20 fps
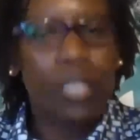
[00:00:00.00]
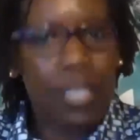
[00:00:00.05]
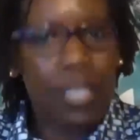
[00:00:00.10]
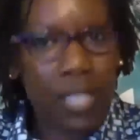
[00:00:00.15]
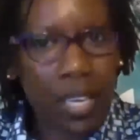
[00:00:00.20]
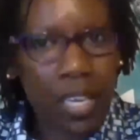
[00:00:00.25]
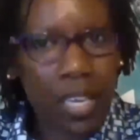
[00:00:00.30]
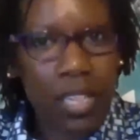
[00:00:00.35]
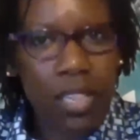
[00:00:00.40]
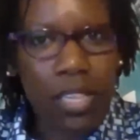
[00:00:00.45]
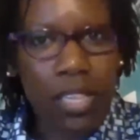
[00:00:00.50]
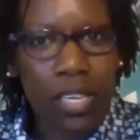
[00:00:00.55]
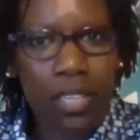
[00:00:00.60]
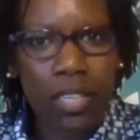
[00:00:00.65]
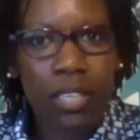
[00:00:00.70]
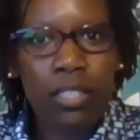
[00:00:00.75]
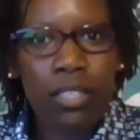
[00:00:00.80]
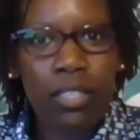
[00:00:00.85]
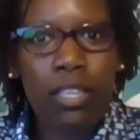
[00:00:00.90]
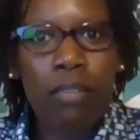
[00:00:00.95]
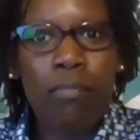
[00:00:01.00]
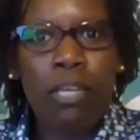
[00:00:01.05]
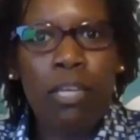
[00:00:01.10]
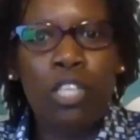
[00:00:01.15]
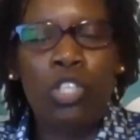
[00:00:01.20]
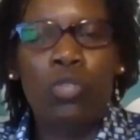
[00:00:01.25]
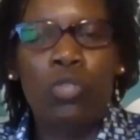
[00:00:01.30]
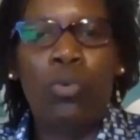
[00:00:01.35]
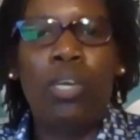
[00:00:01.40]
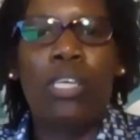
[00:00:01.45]
The second thing that they
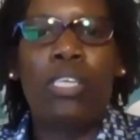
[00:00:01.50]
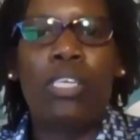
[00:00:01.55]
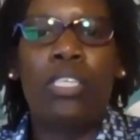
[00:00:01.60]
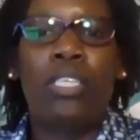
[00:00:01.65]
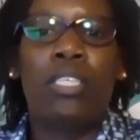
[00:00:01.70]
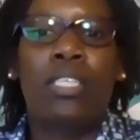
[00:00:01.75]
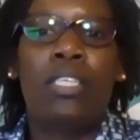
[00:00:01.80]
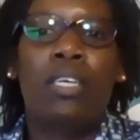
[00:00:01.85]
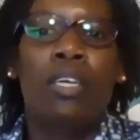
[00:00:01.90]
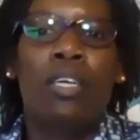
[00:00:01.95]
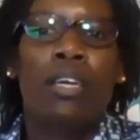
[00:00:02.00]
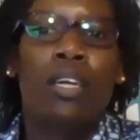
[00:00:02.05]
make sure is